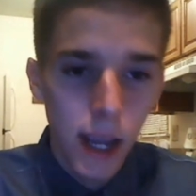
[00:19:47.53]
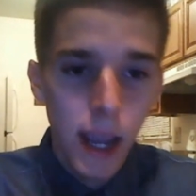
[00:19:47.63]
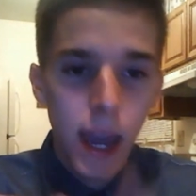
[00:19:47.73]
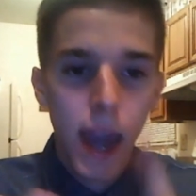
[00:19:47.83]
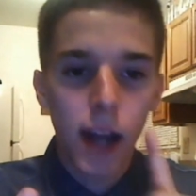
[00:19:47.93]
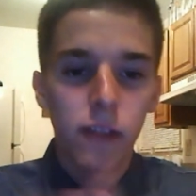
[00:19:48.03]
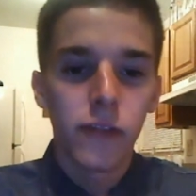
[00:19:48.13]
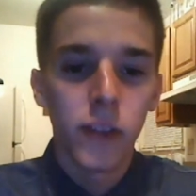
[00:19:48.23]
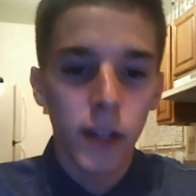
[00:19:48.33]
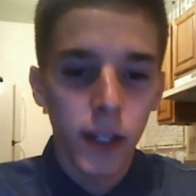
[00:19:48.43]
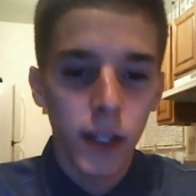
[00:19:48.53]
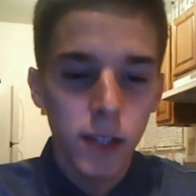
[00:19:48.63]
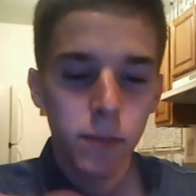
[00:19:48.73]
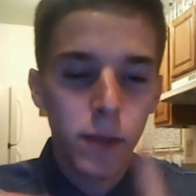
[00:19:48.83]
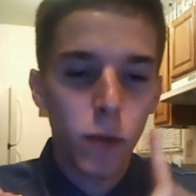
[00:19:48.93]
and an affiliate
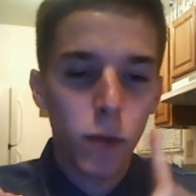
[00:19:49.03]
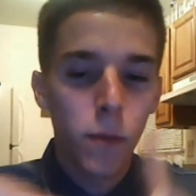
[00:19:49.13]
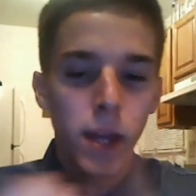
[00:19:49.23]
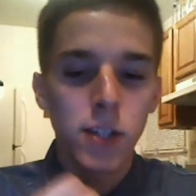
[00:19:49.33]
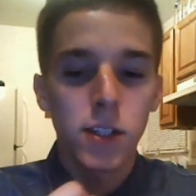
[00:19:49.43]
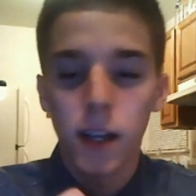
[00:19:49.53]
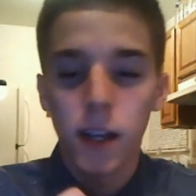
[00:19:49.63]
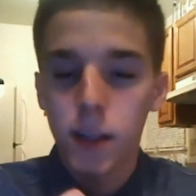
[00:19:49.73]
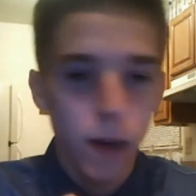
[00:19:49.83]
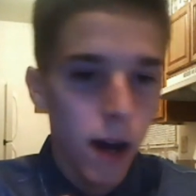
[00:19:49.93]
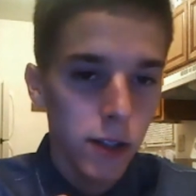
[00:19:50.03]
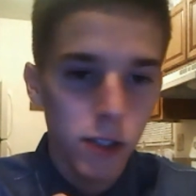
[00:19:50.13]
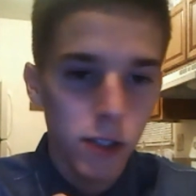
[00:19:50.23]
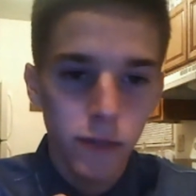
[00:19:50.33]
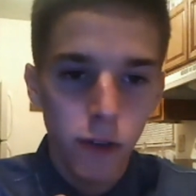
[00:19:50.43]
list, people who may just like the
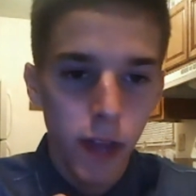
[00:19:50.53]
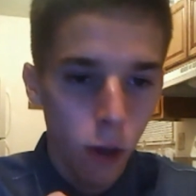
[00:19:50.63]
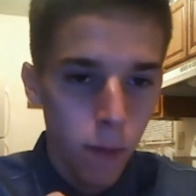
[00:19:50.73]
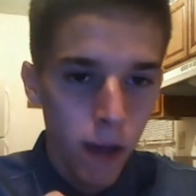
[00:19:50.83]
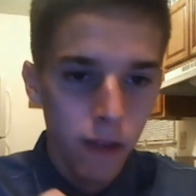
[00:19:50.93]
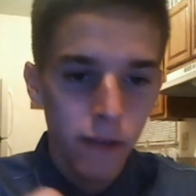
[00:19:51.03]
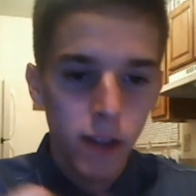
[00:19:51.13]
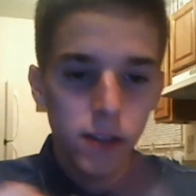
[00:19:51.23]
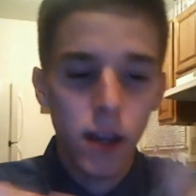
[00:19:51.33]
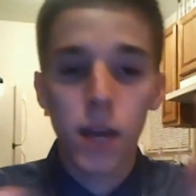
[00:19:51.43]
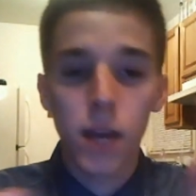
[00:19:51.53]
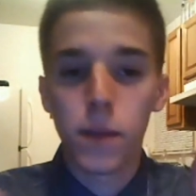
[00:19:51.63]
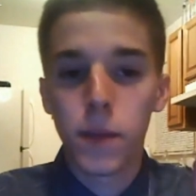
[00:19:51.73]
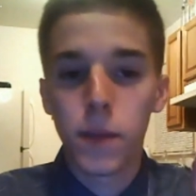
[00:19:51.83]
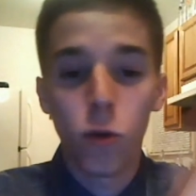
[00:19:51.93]
product just for the health benefits,
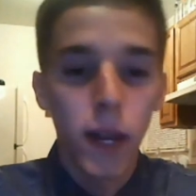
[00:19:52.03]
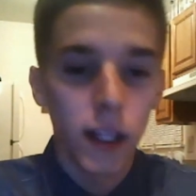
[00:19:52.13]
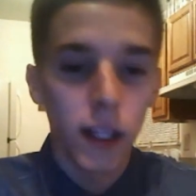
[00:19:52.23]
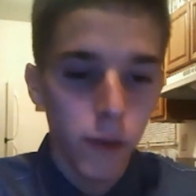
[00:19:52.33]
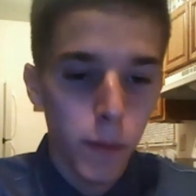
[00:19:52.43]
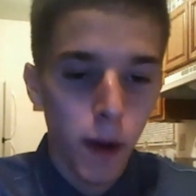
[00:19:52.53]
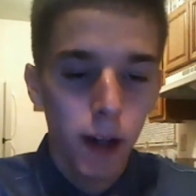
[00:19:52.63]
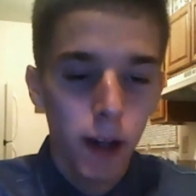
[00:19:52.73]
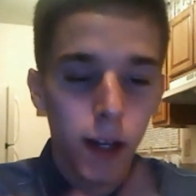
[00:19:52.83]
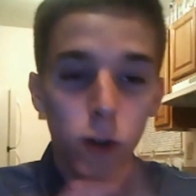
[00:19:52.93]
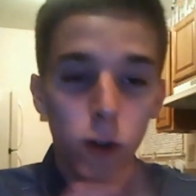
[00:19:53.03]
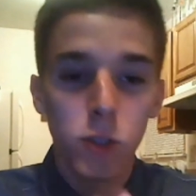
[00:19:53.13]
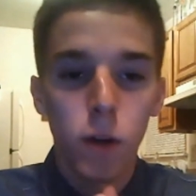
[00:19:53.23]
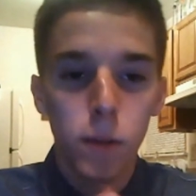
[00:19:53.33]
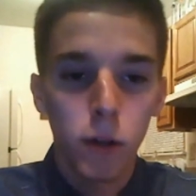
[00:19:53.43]
people who may love the product and also
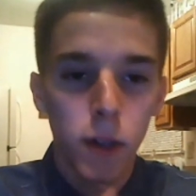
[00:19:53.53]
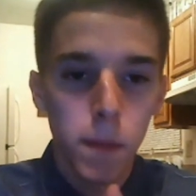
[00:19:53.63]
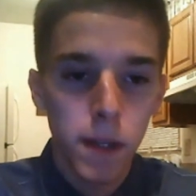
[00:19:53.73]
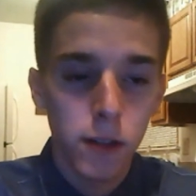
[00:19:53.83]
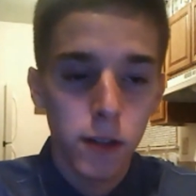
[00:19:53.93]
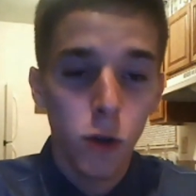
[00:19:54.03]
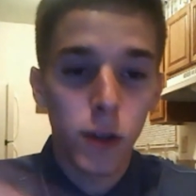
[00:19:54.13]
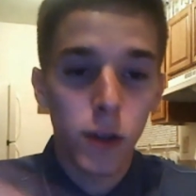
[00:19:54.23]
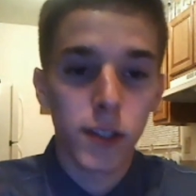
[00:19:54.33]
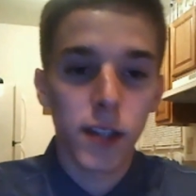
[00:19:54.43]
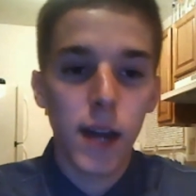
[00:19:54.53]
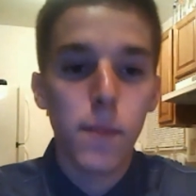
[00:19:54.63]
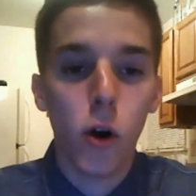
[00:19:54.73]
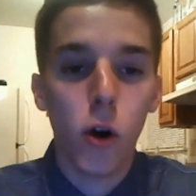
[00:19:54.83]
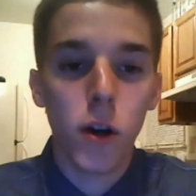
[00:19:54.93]
want to build a business on the side
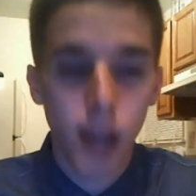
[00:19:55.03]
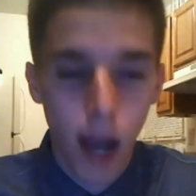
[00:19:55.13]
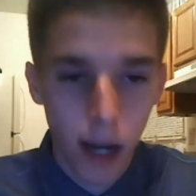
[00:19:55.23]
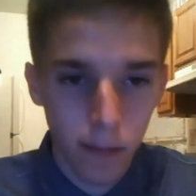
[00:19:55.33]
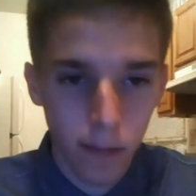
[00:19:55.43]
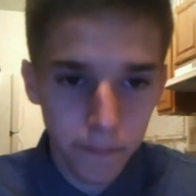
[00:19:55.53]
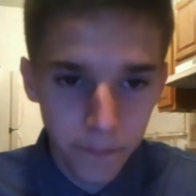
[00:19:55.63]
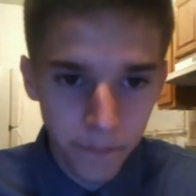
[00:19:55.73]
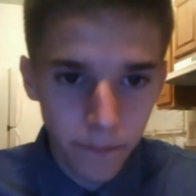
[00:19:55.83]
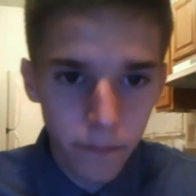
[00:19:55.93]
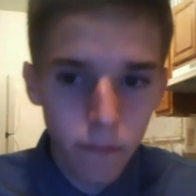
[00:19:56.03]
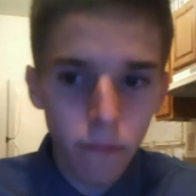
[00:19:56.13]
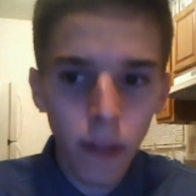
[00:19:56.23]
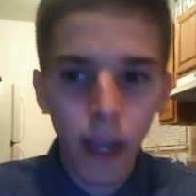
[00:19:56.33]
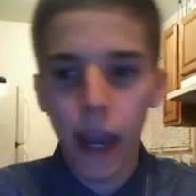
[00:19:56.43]
part-time.
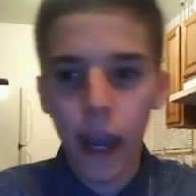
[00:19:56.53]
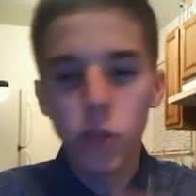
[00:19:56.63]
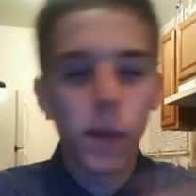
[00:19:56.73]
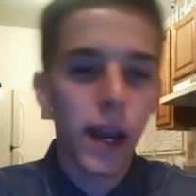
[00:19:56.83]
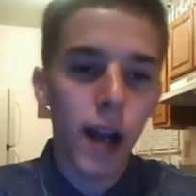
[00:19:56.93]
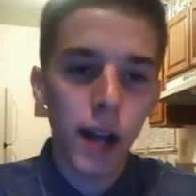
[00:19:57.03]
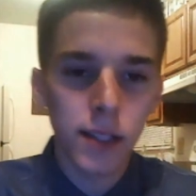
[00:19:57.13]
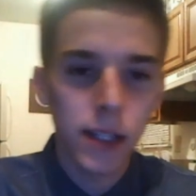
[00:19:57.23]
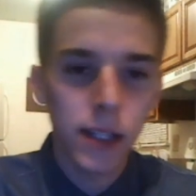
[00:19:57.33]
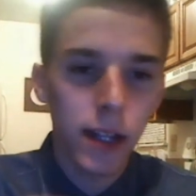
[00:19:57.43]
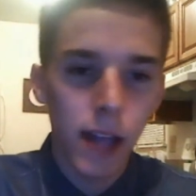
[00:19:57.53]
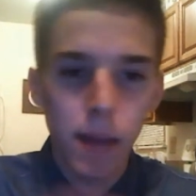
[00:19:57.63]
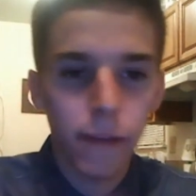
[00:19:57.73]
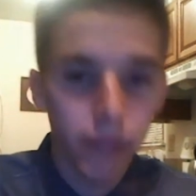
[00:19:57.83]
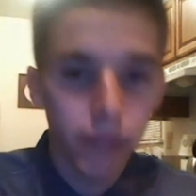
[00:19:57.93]
And you may kind of see that that
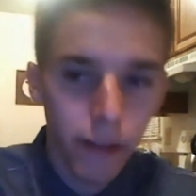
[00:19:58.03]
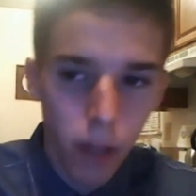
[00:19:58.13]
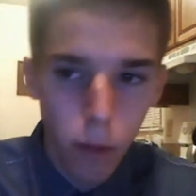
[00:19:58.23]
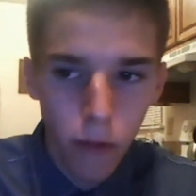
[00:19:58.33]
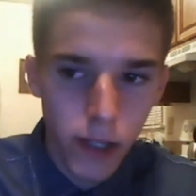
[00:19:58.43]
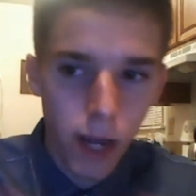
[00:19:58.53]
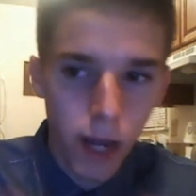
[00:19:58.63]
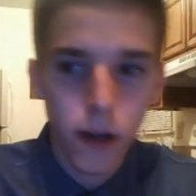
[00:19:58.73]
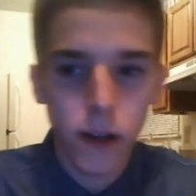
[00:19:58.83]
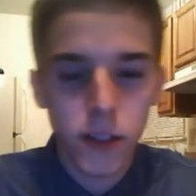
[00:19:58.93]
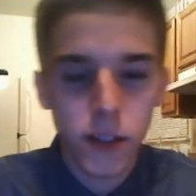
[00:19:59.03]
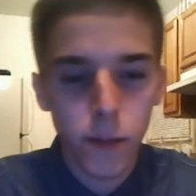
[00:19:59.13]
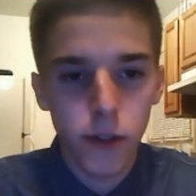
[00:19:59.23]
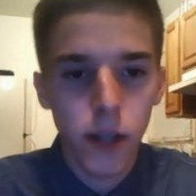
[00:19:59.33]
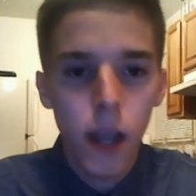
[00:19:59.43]
may flip-flop over time.
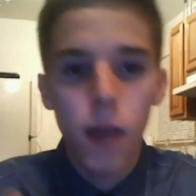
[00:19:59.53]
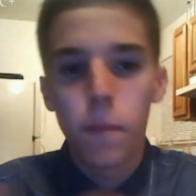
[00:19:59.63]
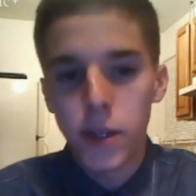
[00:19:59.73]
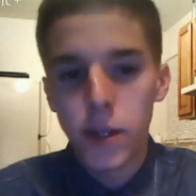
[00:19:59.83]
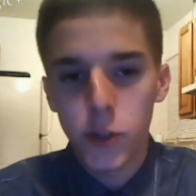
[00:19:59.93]
Customers may just